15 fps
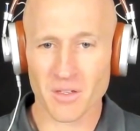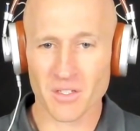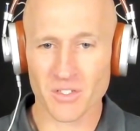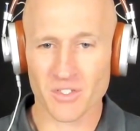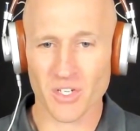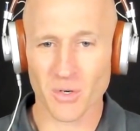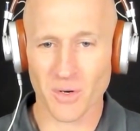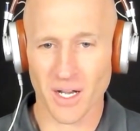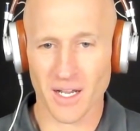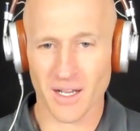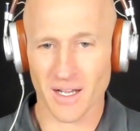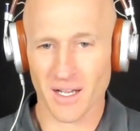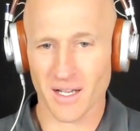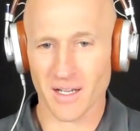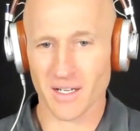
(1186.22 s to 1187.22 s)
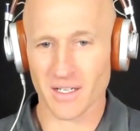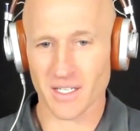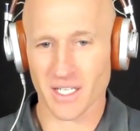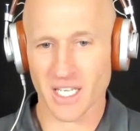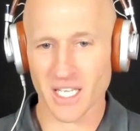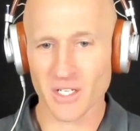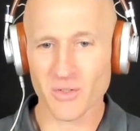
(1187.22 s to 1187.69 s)
So
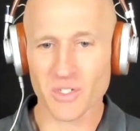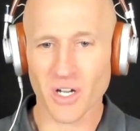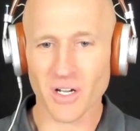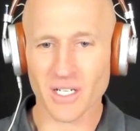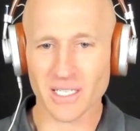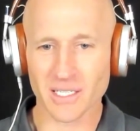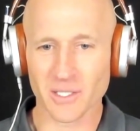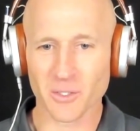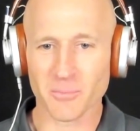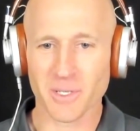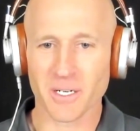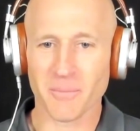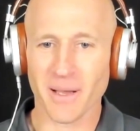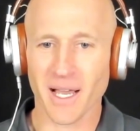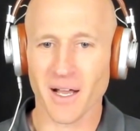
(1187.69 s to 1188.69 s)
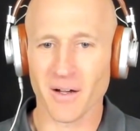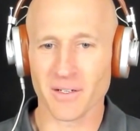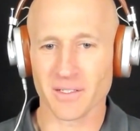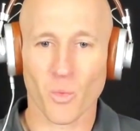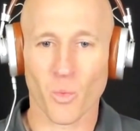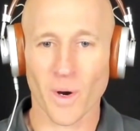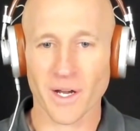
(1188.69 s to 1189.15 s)
can you talk a little bit
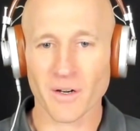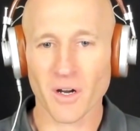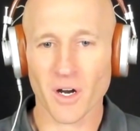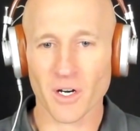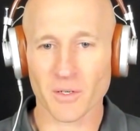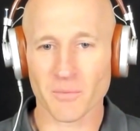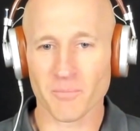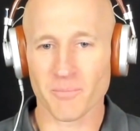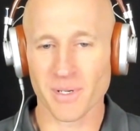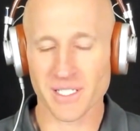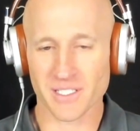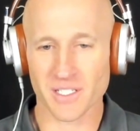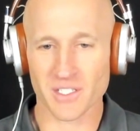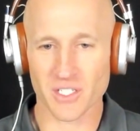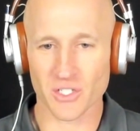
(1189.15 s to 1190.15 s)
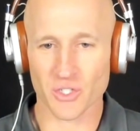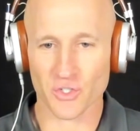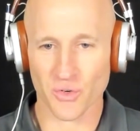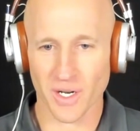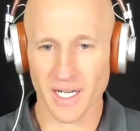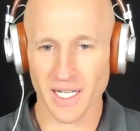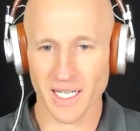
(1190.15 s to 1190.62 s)
about where are businesses
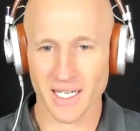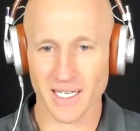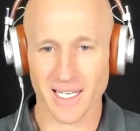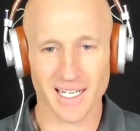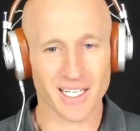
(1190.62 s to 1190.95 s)
trading?